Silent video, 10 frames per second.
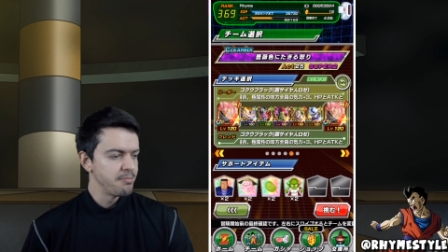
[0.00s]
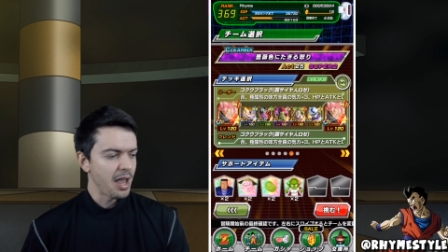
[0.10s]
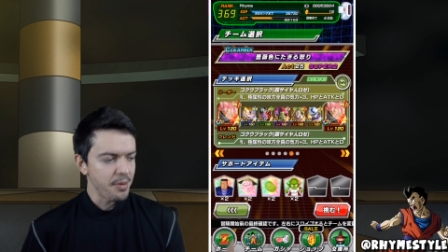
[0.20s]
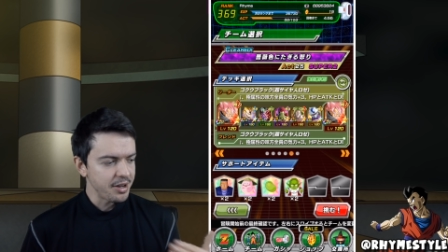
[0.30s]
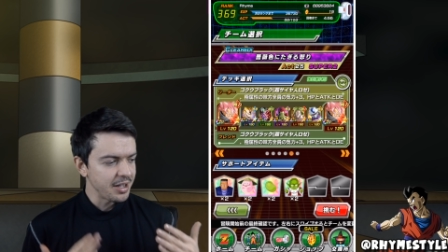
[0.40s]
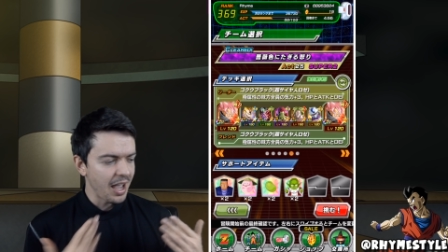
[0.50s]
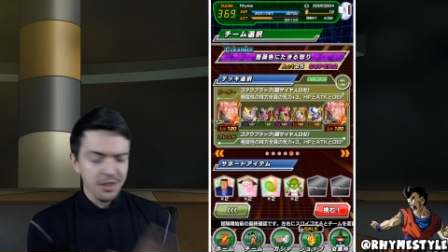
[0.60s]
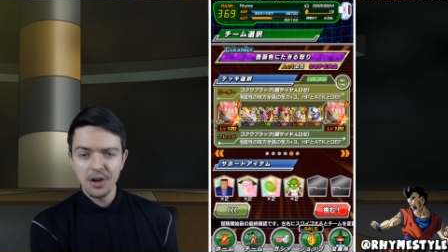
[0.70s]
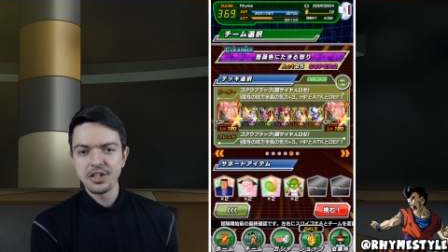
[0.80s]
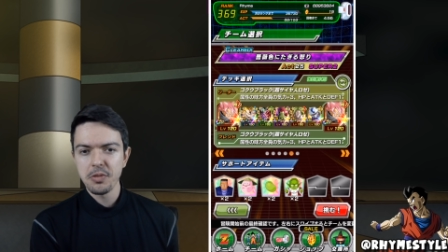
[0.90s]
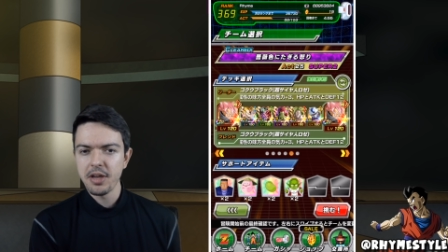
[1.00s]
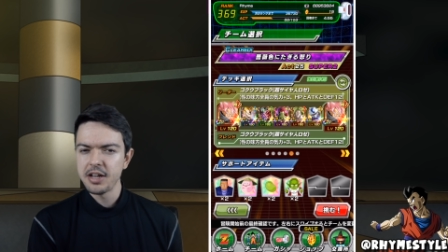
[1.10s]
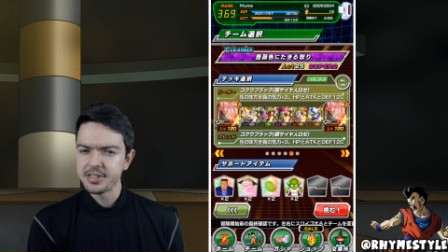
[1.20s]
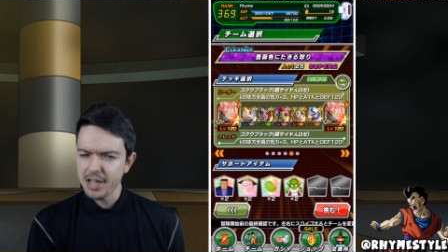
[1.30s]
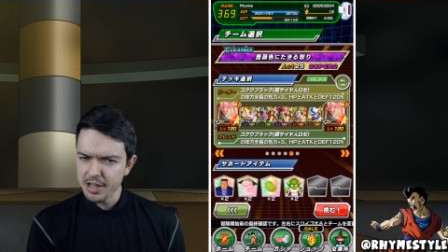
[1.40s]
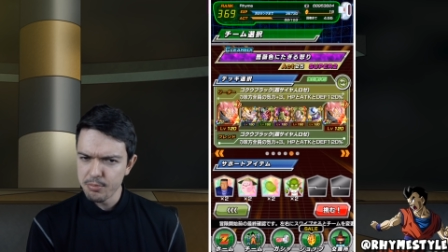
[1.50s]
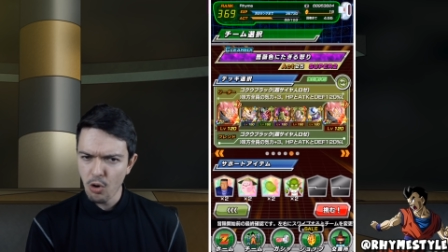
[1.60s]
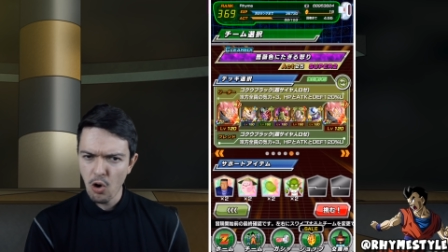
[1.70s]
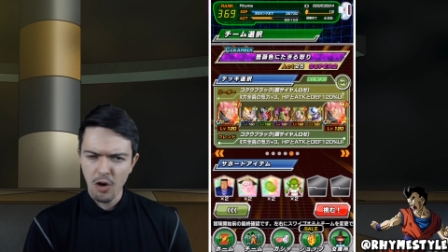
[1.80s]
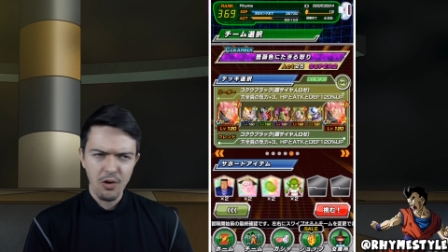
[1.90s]
Maybe the LR team will be hitting slightly
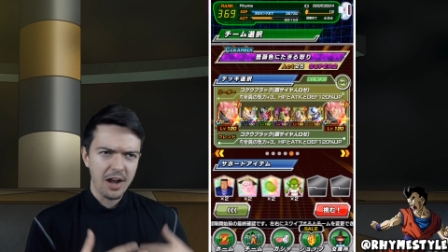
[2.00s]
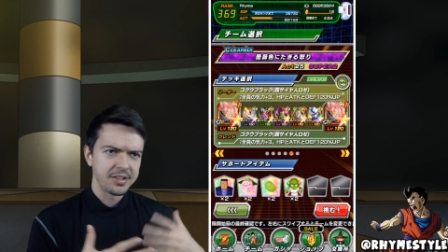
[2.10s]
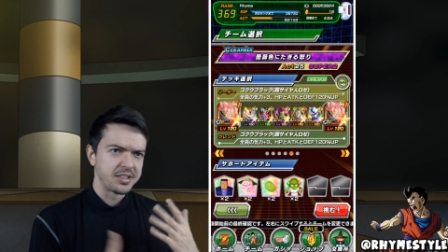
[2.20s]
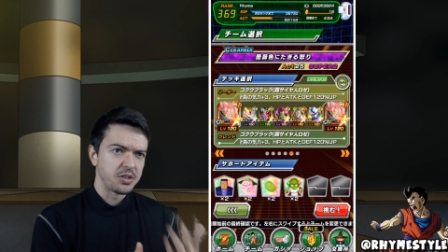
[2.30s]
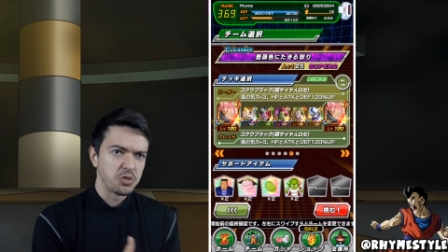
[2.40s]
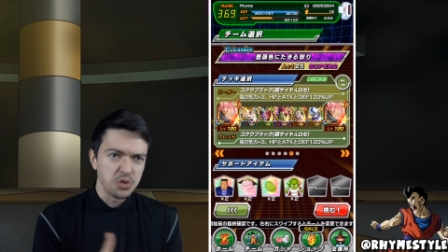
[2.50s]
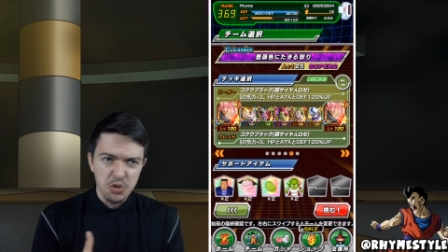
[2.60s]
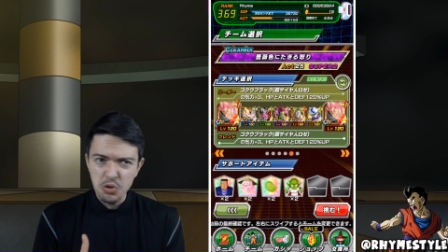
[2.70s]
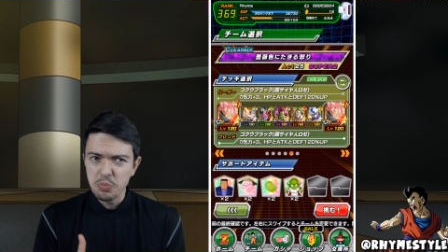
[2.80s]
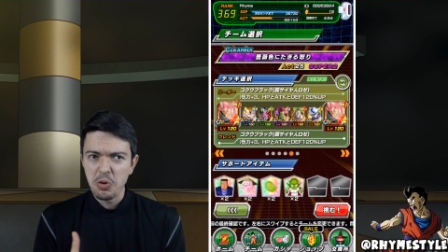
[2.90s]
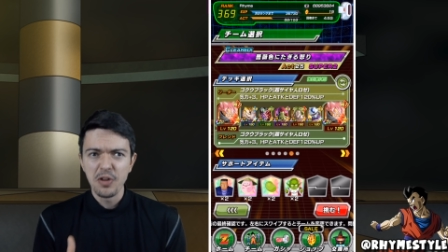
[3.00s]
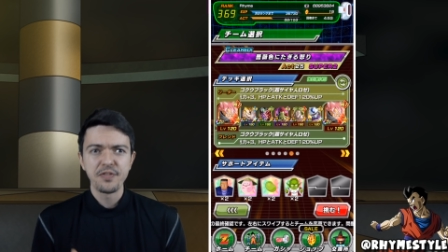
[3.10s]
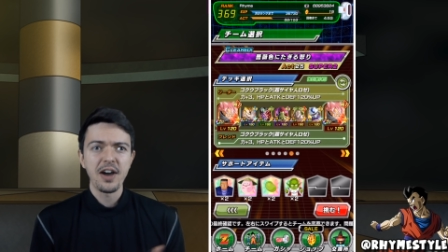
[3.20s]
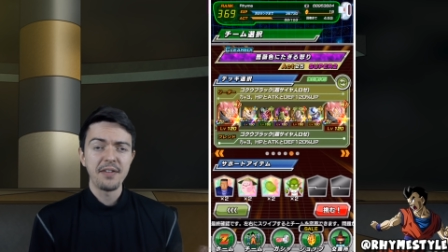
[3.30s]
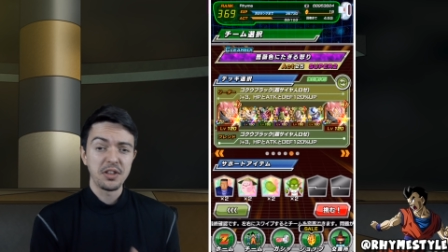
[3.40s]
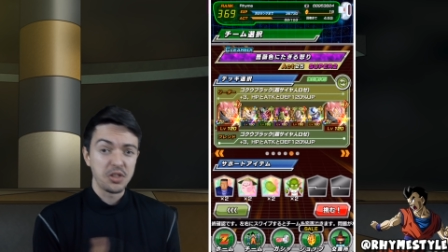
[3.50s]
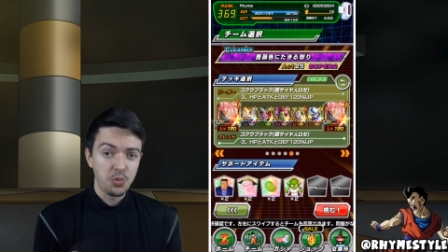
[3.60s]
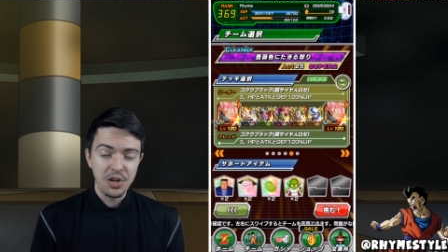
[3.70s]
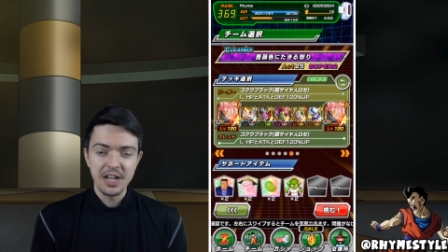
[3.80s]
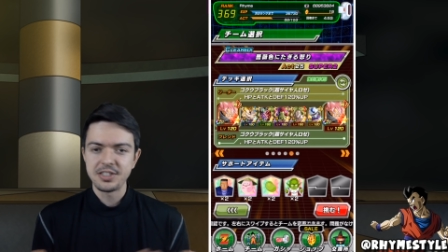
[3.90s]
more around 2.5
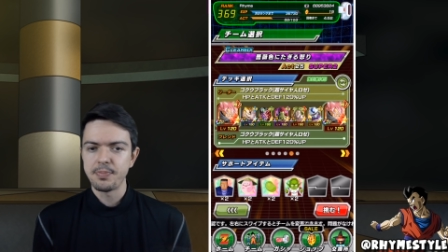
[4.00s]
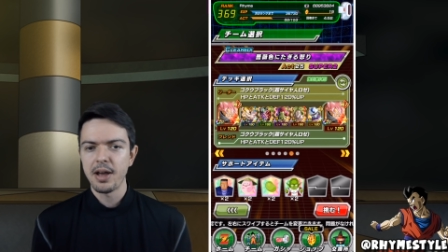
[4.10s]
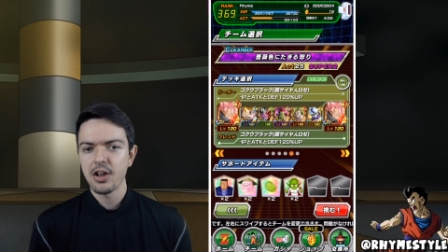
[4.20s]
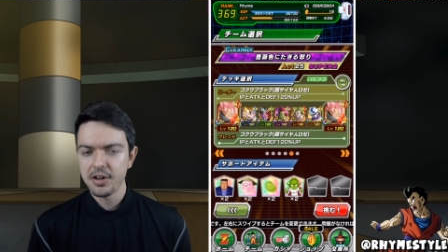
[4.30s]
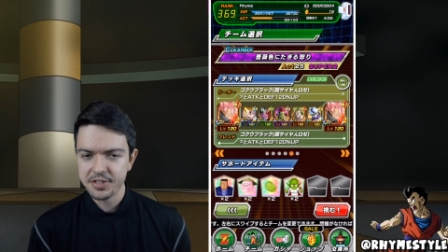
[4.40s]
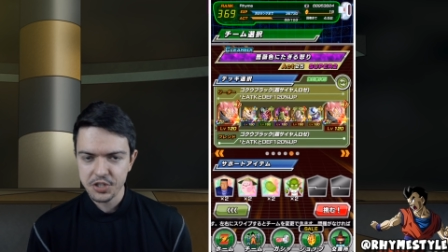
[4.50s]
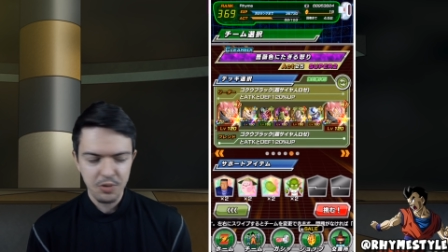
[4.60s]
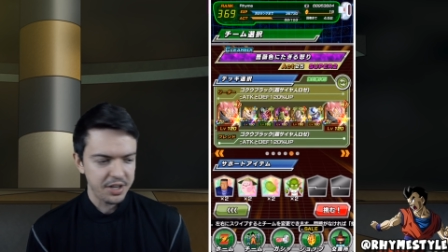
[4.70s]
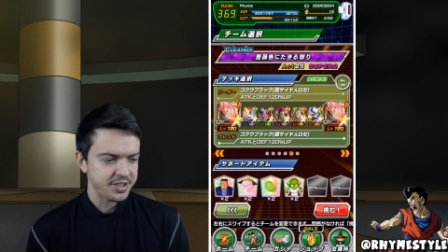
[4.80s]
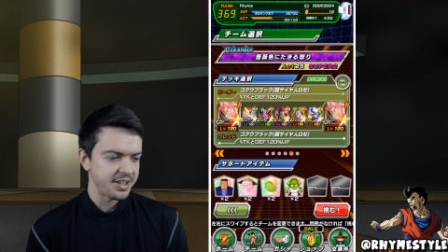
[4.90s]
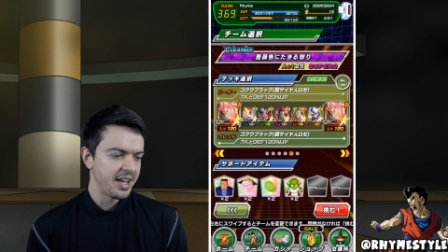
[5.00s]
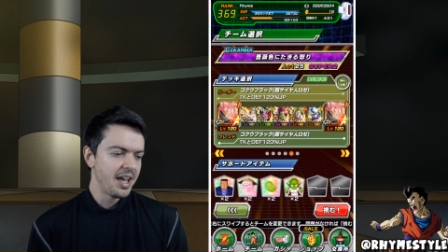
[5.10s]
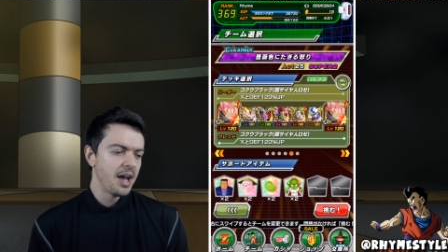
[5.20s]
to 3-ish, depending on the situation.